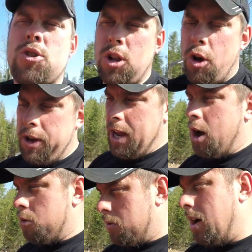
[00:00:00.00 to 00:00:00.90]
slow you
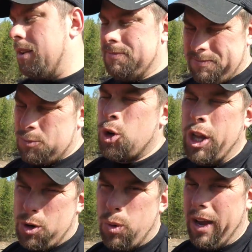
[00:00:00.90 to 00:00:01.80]
down
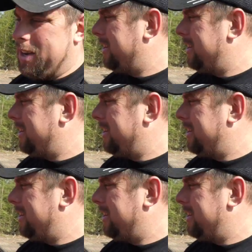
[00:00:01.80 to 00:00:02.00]
really quick.